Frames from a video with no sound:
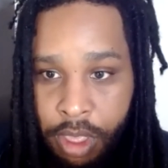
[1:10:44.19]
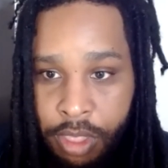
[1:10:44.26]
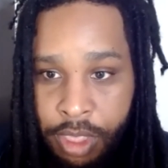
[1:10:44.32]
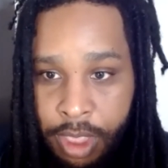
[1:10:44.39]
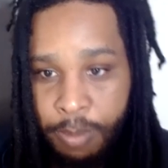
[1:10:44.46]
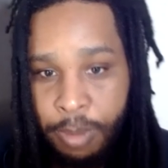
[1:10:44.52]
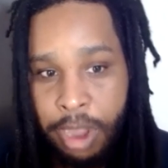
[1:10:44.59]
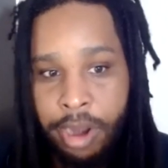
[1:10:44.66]

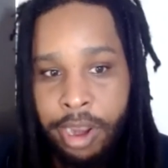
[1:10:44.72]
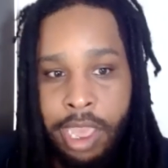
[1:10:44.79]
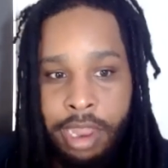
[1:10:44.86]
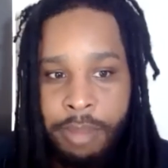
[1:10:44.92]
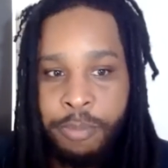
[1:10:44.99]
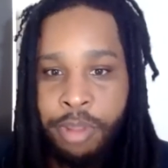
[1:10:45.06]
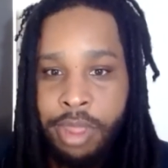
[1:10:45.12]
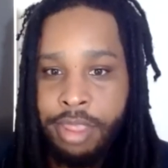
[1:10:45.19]
That Mary
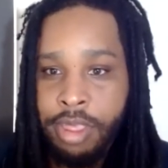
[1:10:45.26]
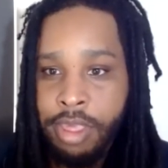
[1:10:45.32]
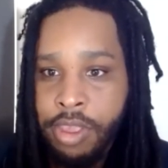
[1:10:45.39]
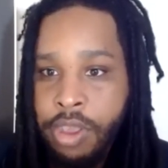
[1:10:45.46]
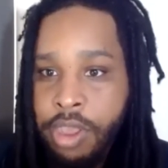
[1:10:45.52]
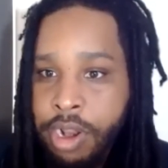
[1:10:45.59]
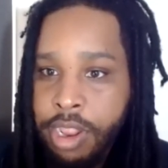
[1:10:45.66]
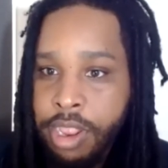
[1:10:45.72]
Ellen Pleasant
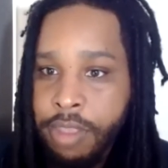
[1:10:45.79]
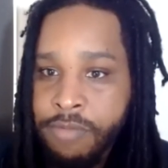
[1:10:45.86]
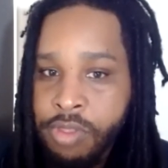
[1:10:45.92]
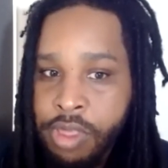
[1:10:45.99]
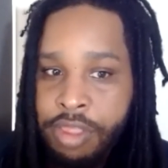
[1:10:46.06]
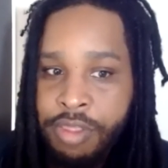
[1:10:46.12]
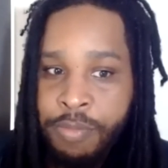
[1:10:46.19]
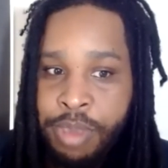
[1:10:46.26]
couldn't have
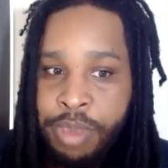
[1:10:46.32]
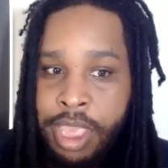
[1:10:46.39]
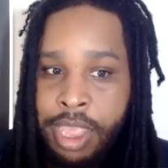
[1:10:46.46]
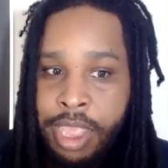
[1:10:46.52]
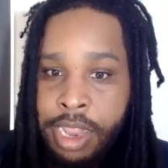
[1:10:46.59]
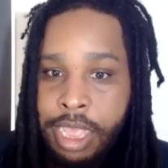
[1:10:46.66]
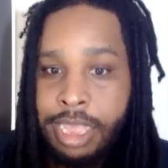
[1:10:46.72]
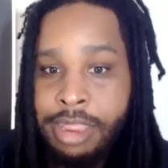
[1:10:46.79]
just
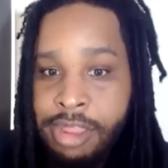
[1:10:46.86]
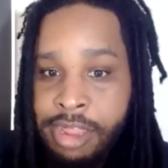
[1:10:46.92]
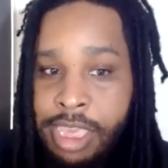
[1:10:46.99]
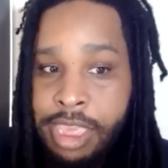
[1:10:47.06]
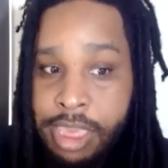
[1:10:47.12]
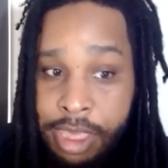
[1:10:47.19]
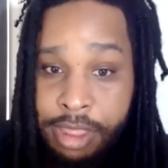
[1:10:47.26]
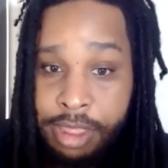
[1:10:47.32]
been a
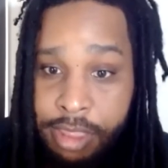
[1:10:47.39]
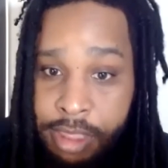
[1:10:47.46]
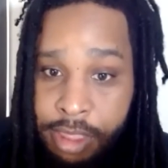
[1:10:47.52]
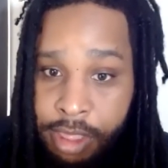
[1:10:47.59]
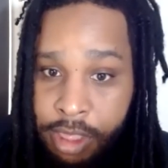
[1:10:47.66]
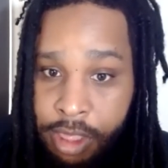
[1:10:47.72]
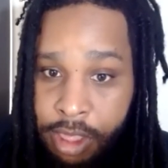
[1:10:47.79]
genius,